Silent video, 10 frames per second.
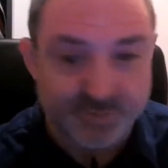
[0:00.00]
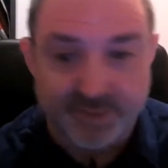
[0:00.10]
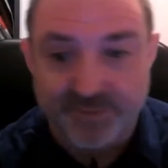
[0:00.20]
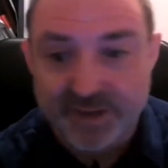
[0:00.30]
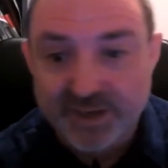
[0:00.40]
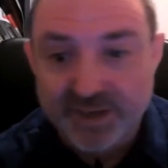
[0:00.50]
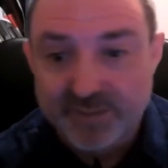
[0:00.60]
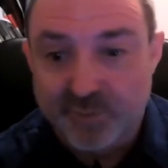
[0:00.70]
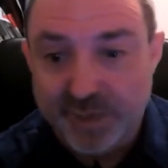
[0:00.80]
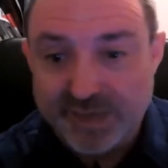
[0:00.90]
But
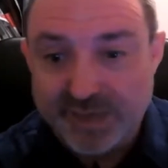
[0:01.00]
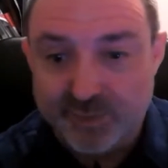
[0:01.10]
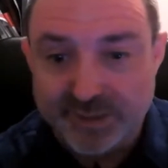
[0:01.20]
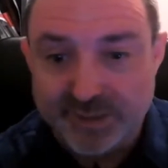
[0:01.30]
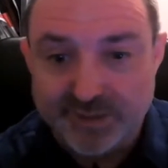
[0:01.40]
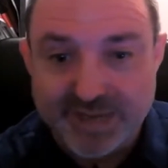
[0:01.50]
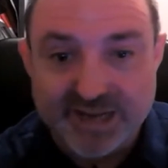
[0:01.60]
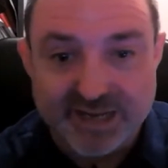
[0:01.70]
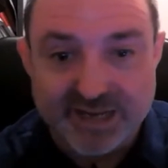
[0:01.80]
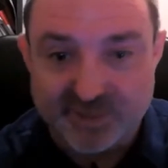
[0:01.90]
before we get on to any of
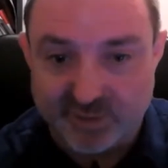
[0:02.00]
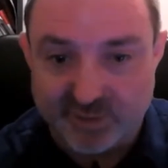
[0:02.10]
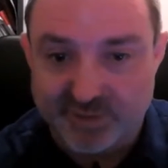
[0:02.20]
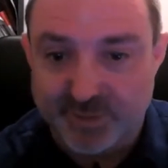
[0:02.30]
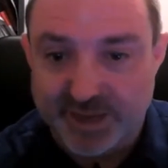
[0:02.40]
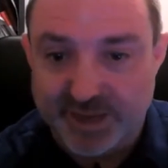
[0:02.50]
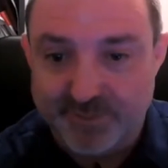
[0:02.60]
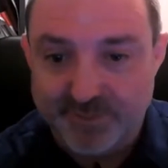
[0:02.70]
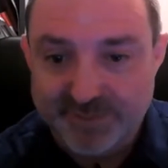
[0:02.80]
that, let's drink some beer.